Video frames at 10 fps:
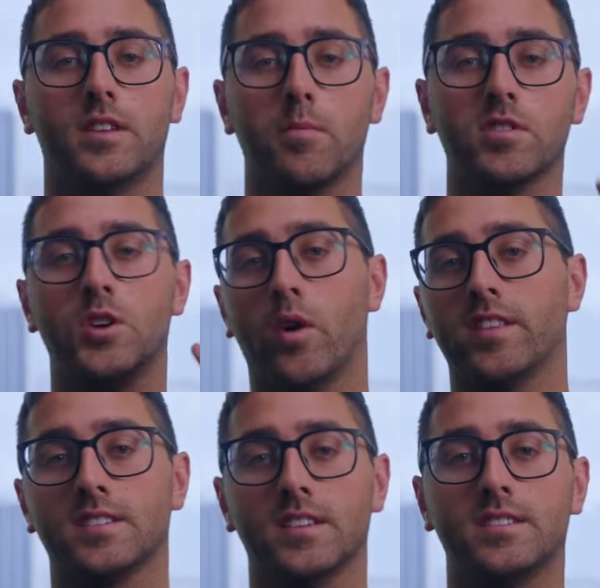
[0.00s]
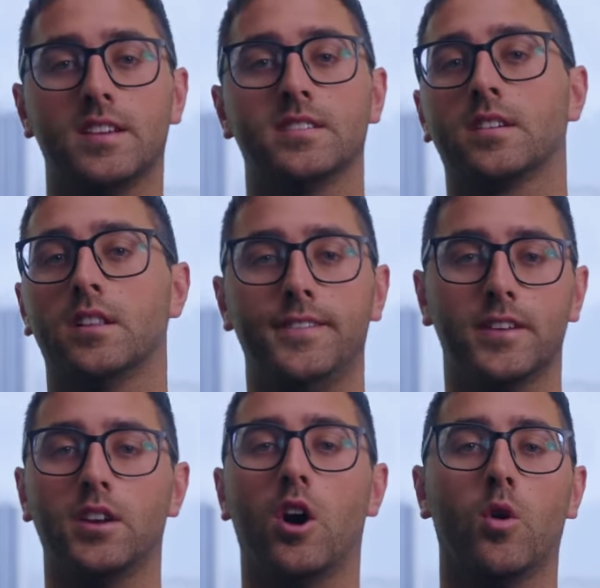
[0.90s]
Number two on this list is
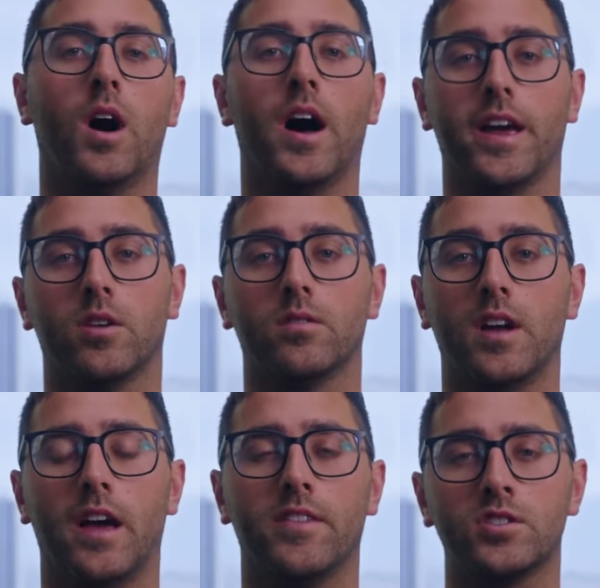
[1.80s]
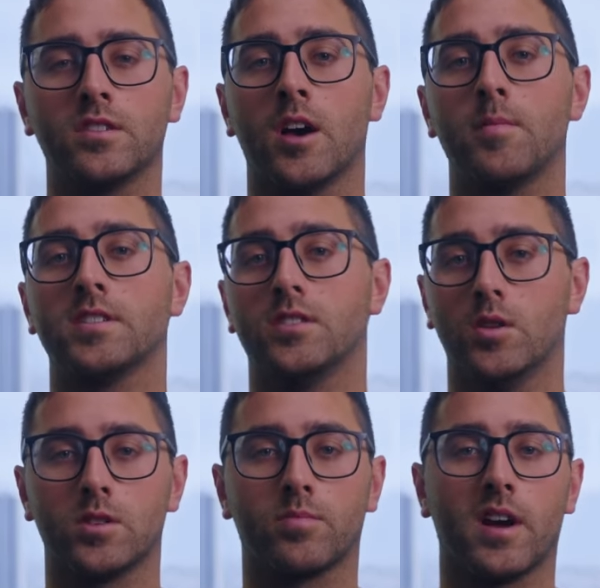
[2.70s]
Cleveland, Ohio. And this should come as
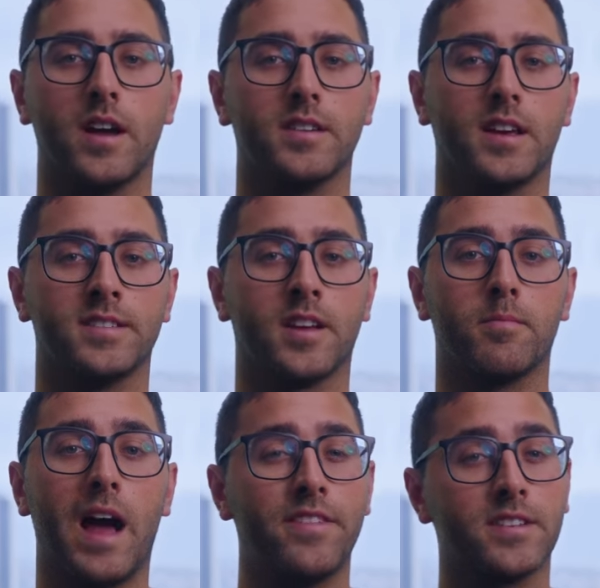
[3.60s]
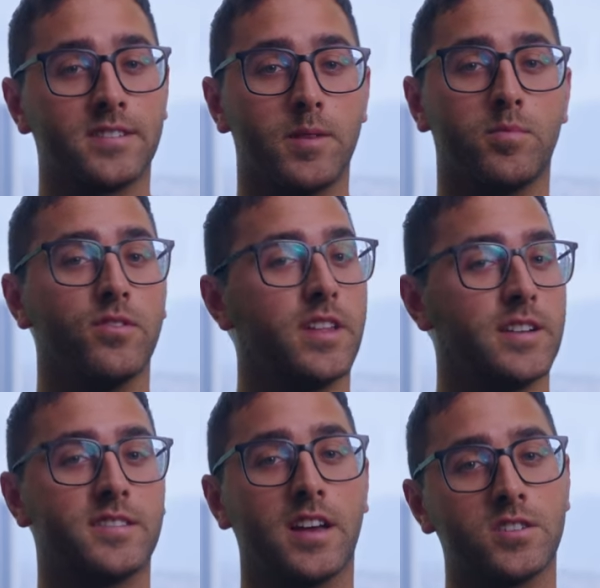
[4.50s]
no surprise as our math example
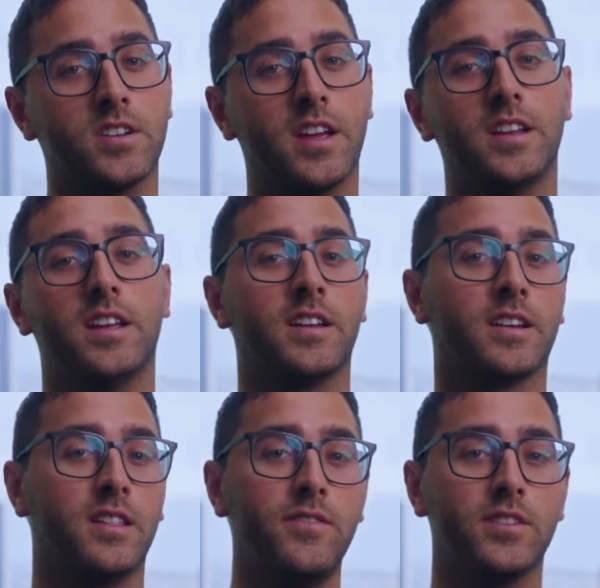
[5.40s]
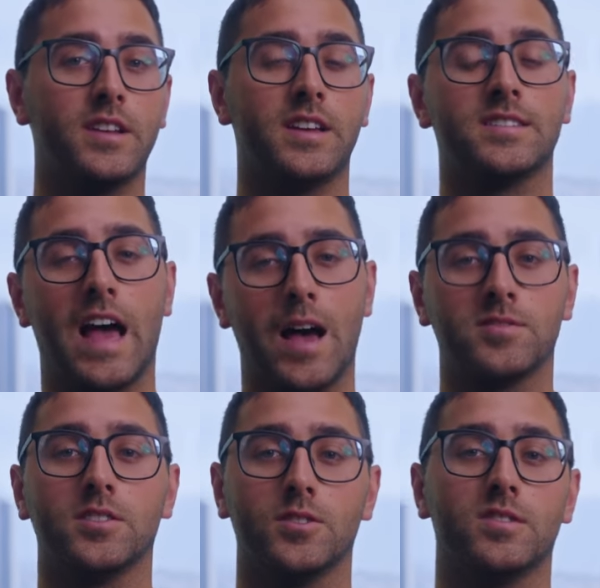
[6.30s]
that Section 8 in Cleveland is
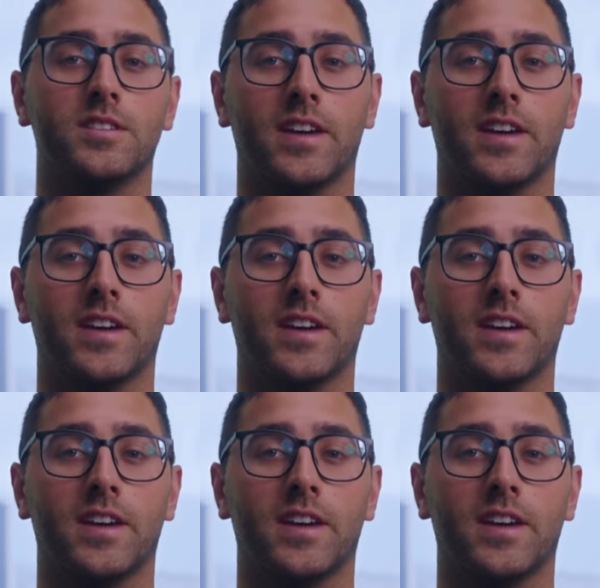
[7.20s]
absolutely